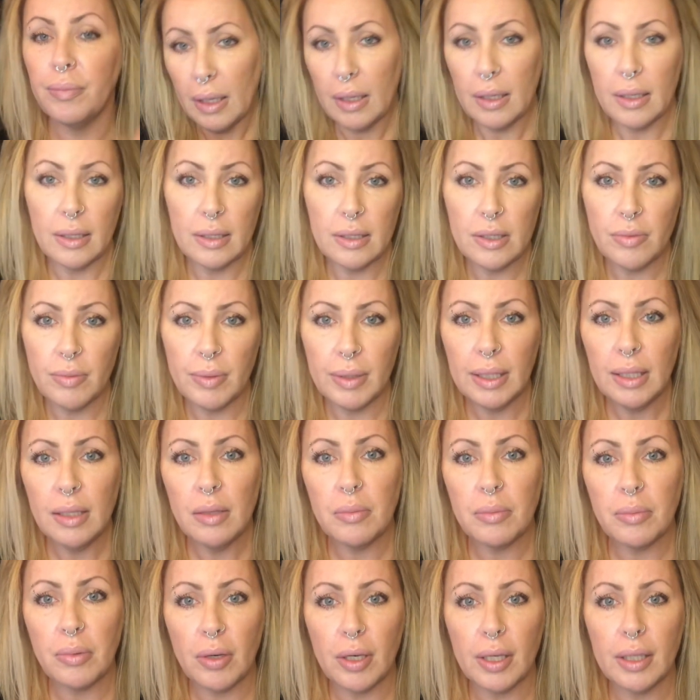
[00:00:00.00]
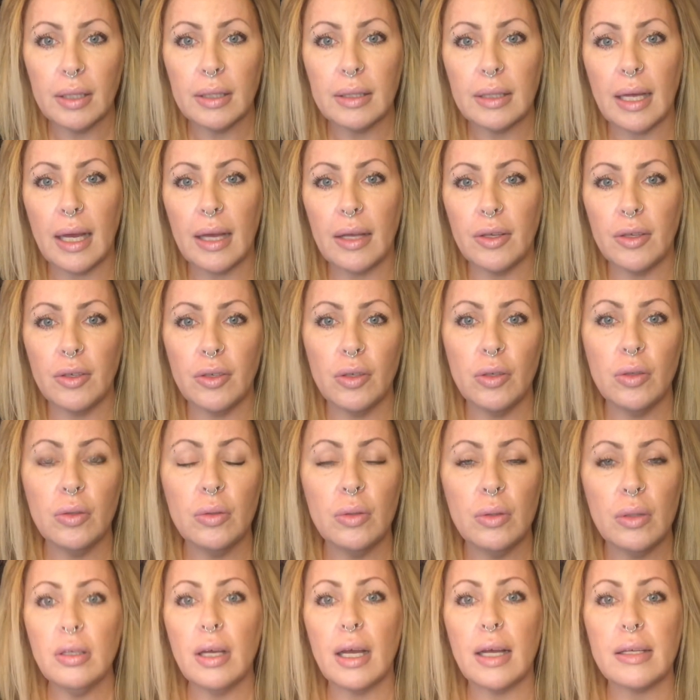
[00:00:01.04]
It's really important that
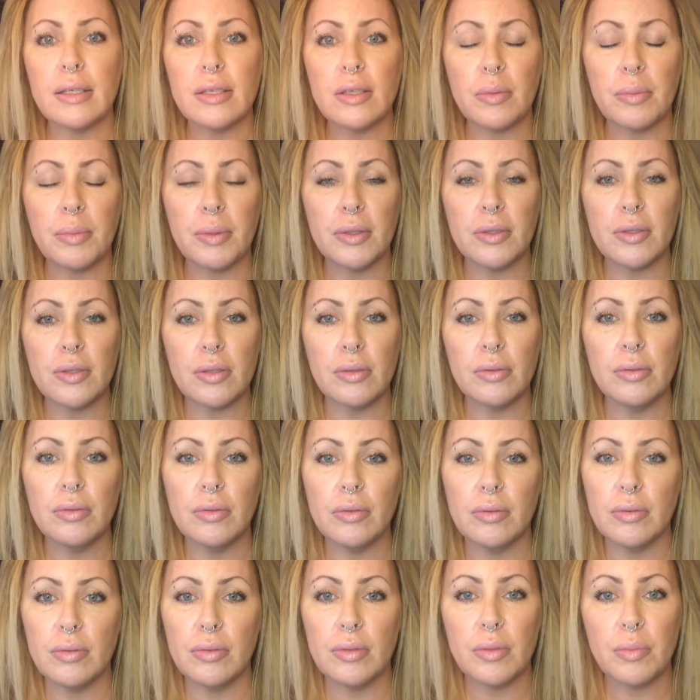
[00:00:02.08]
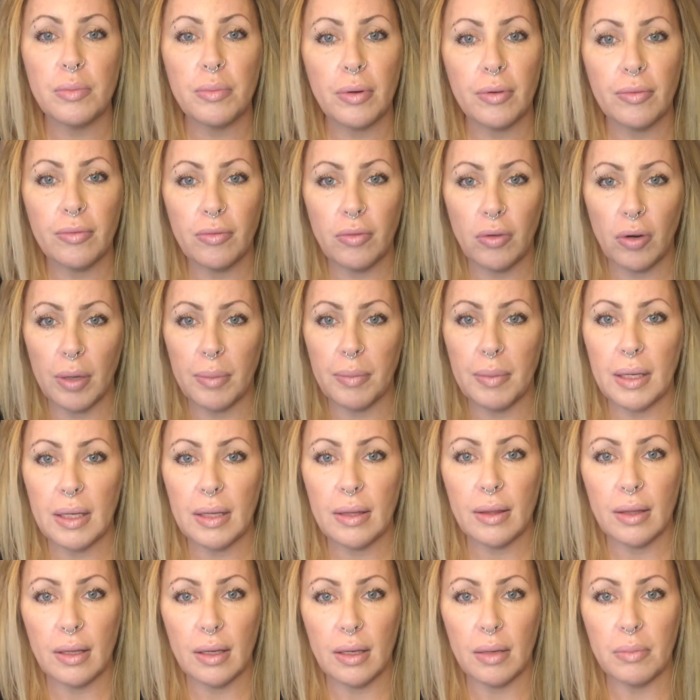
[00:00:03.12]
you, as the person who's performing
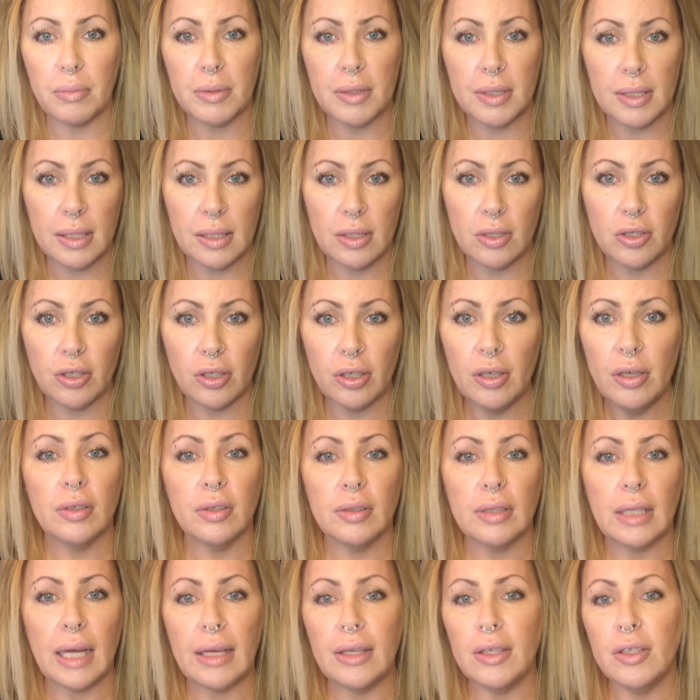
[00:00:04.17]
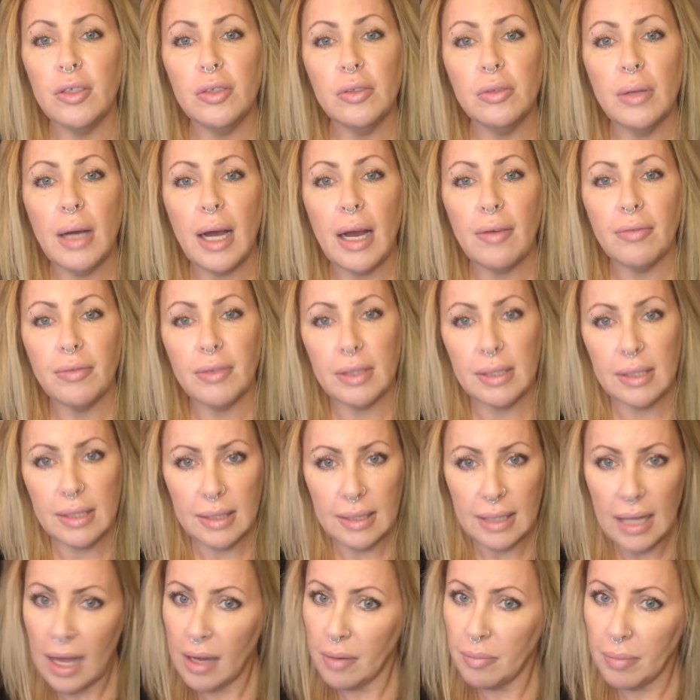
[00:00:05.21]
the procedure, that you have to
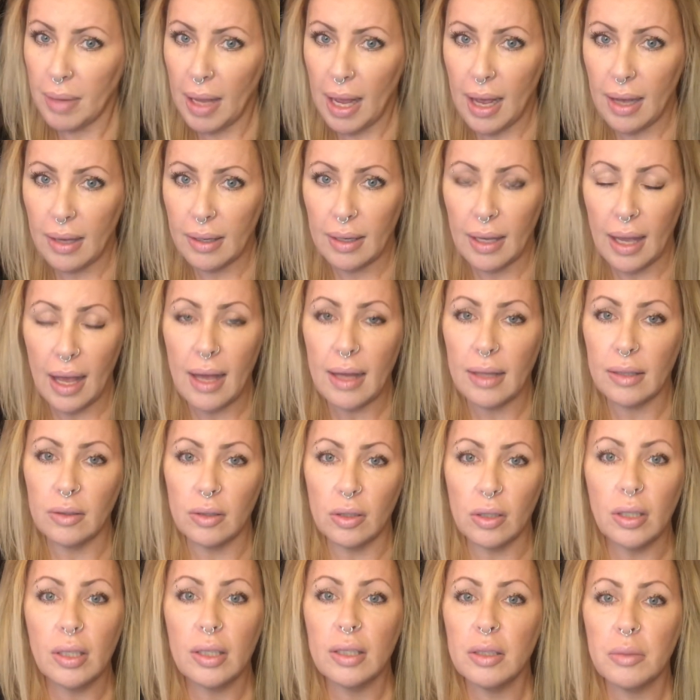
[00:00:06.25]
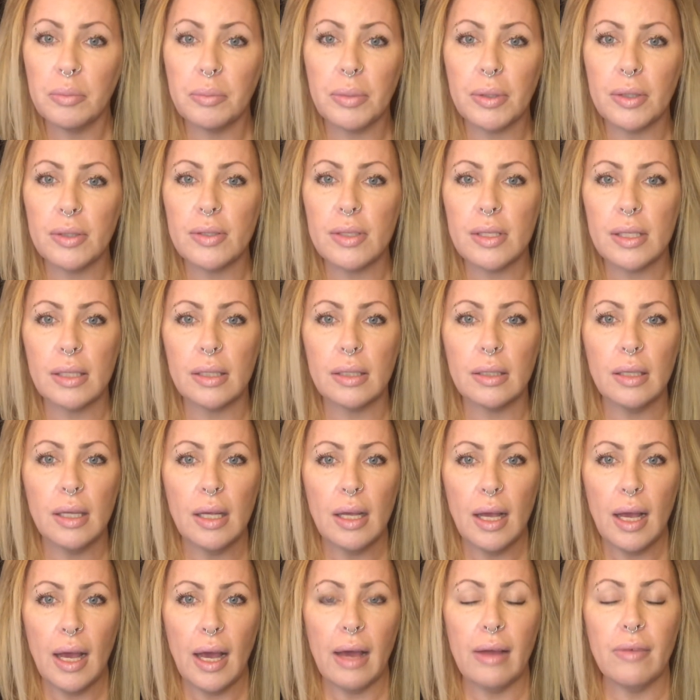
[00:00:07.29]
stand back and look at the person
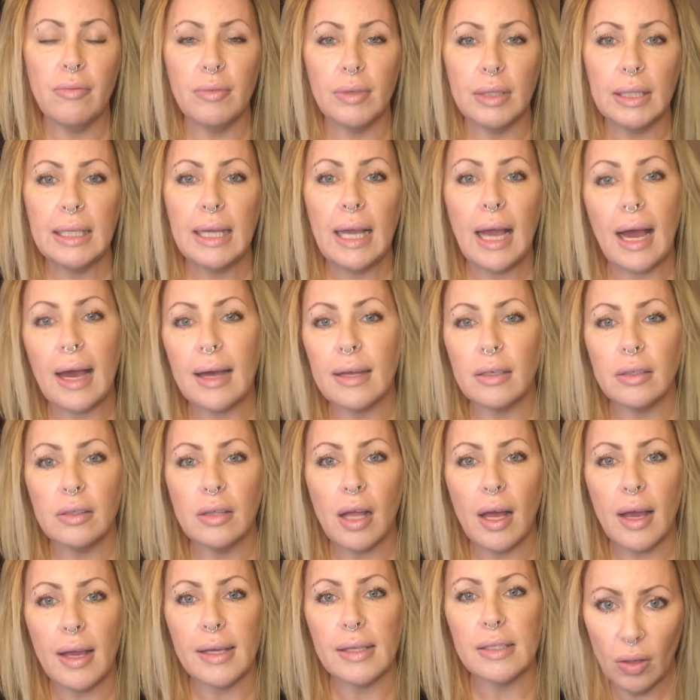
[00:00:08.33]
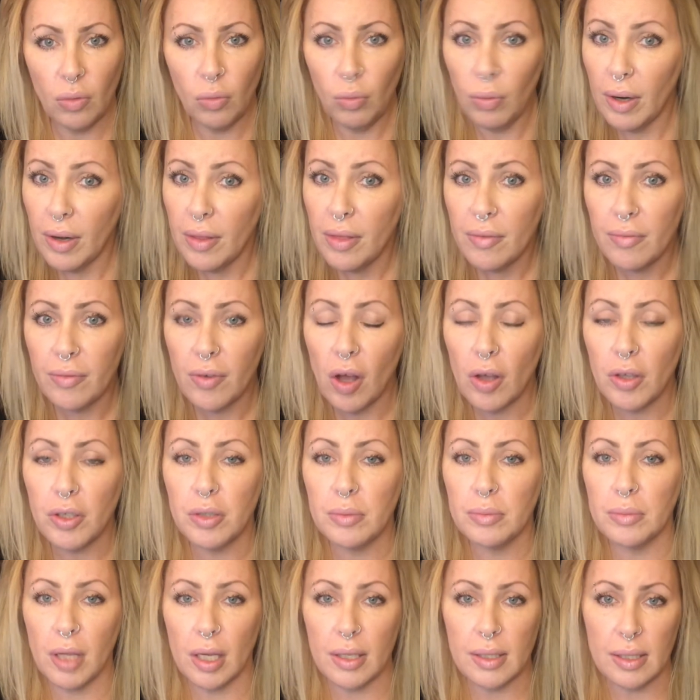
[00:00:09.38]
and really analyze where the volume
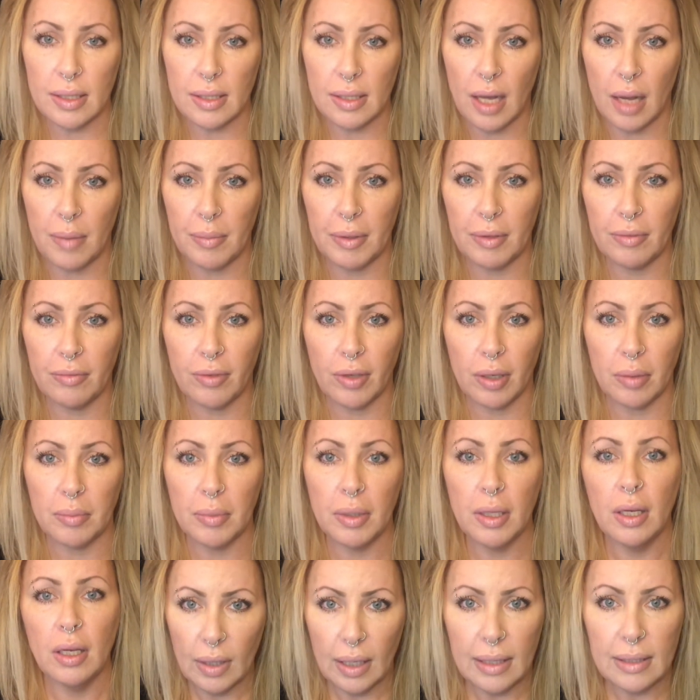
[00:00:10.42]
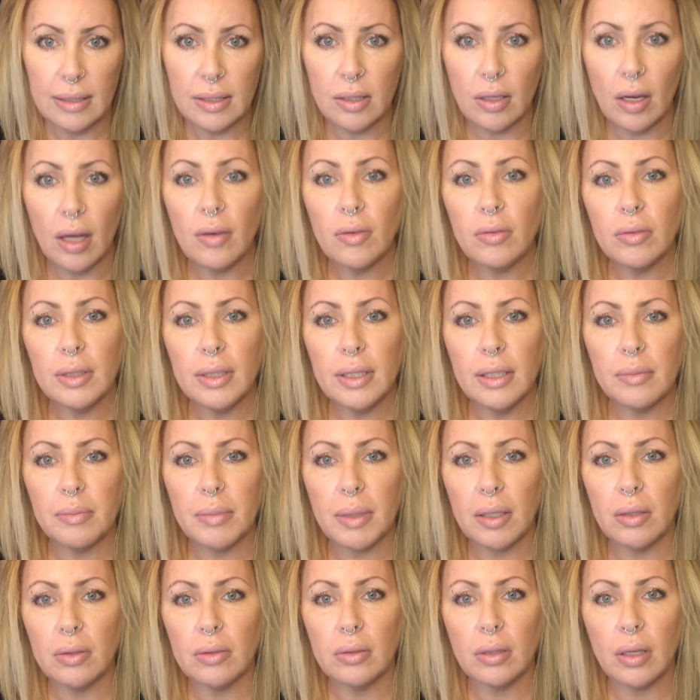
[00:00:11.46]
loss is coming from. It's not only
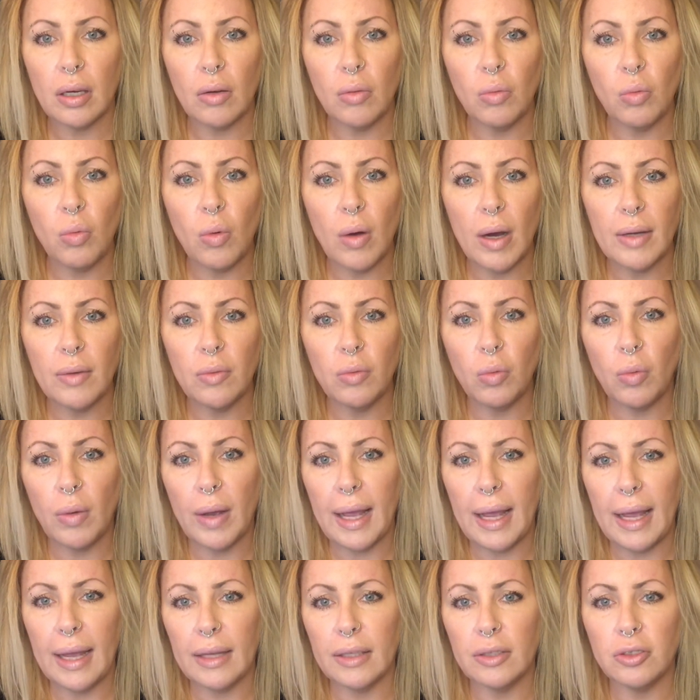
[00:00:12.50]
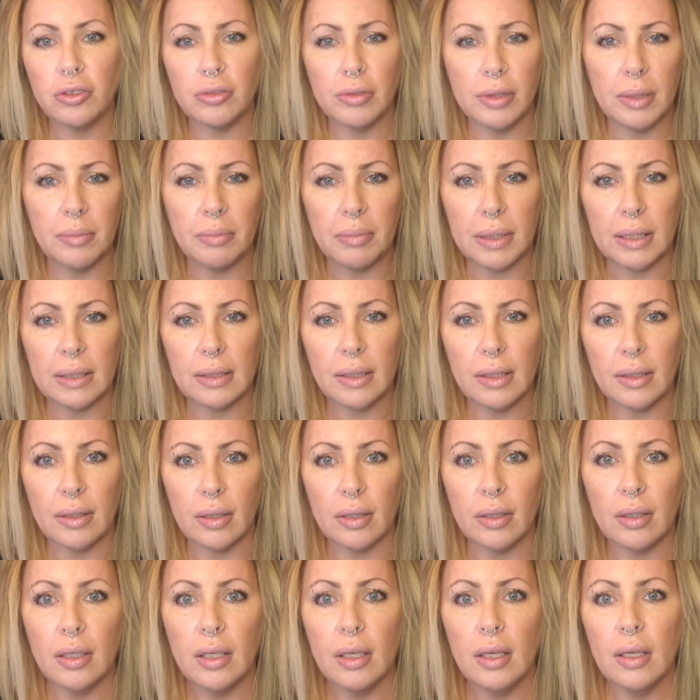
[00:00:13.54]
about a one-way treatment here.
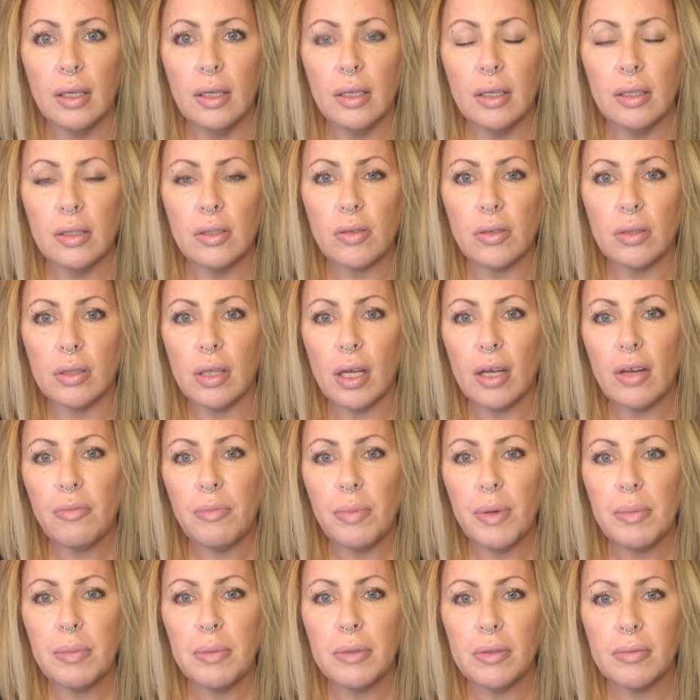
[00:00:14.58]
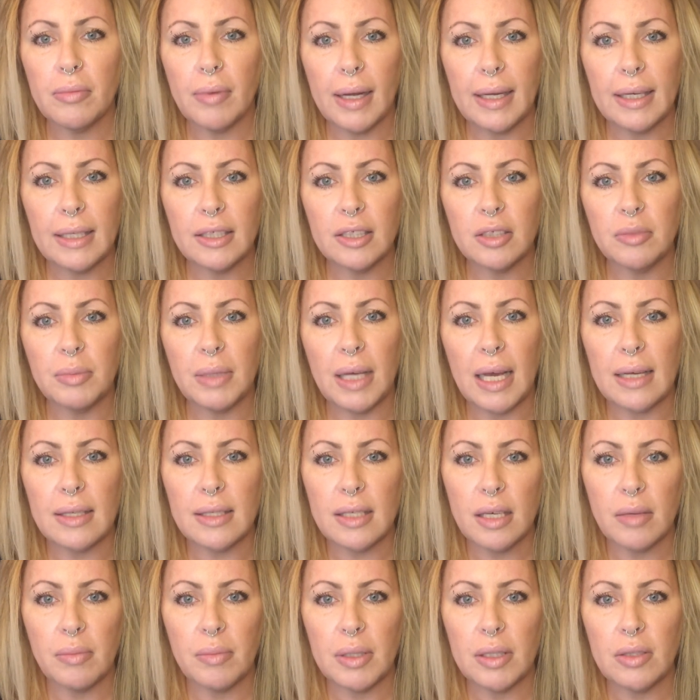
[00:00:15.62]
So a lot of people are writing to me
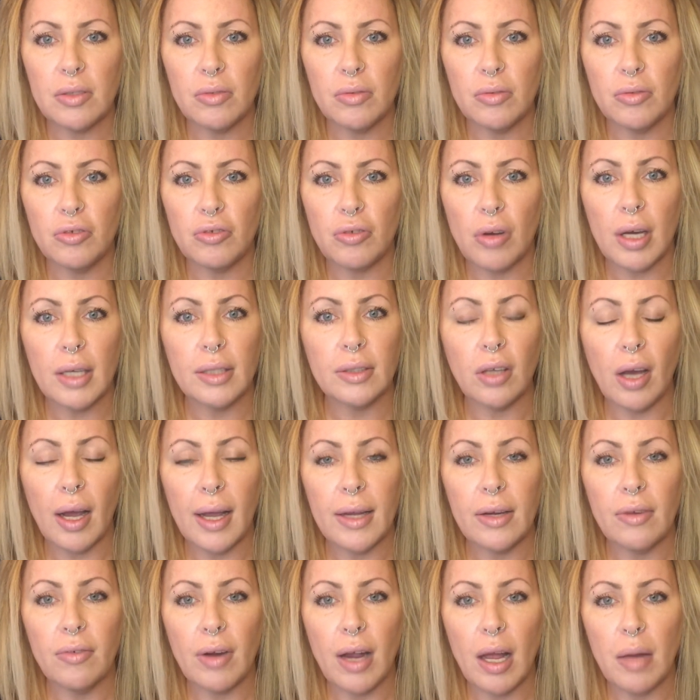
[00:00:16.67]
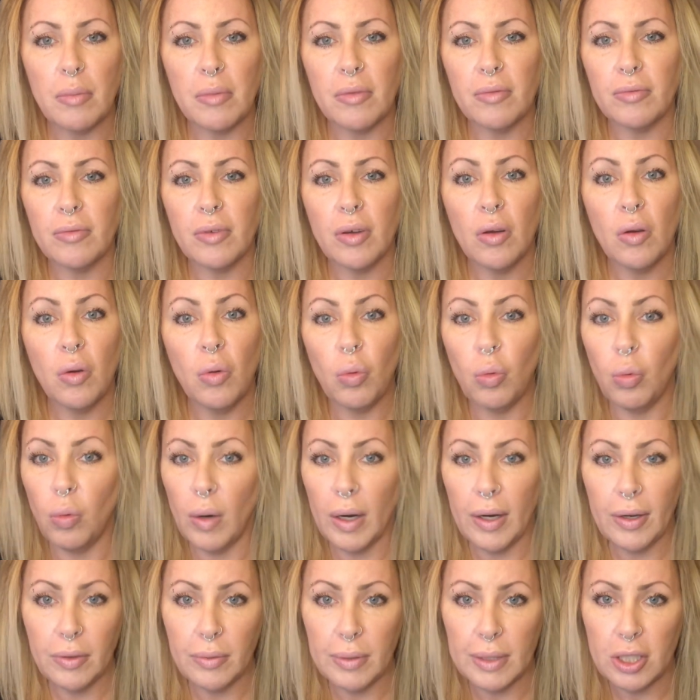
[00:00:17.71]
asking me to draw a diagram of where
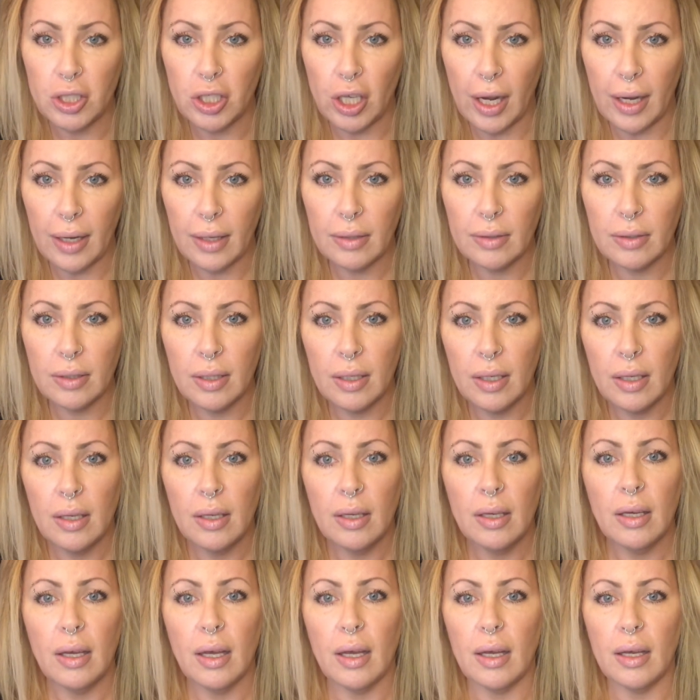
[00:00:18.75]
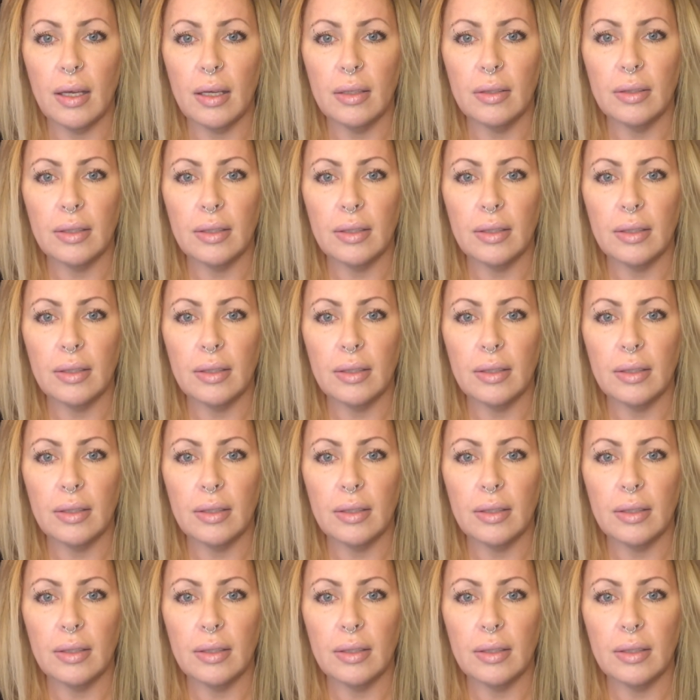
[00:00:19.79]
to inject and